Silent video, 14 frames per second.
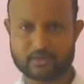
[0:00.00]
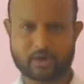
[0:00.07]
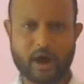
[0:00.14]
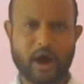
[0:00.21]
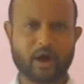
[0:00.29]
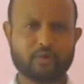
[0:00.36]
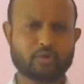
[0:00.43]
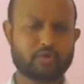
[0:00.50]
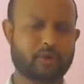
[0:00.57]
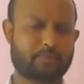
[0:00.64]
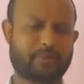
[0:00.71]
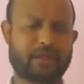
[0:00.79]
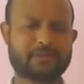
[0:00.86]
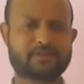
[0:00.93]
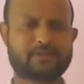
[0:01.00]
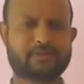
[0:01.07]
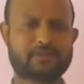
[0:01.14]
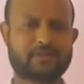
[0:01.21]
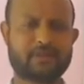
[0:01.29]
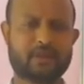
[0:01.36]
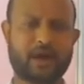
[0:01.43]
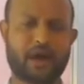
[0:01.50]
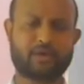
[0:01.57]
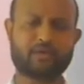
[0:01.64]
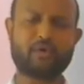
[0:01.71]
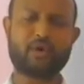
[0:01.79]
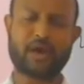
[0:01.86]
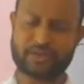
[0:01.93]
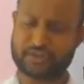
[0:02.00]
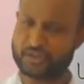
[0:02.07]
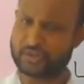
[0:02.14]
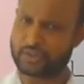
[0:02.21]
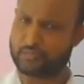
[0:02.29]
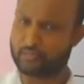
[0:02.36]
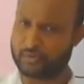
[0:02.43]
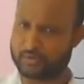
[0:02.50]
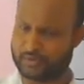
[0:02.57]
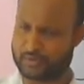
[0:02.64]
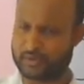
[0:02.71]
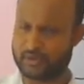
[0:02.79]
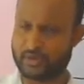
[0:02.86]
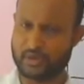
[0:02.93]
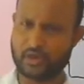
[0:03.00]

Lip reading: So how do the plants undergo excretion process?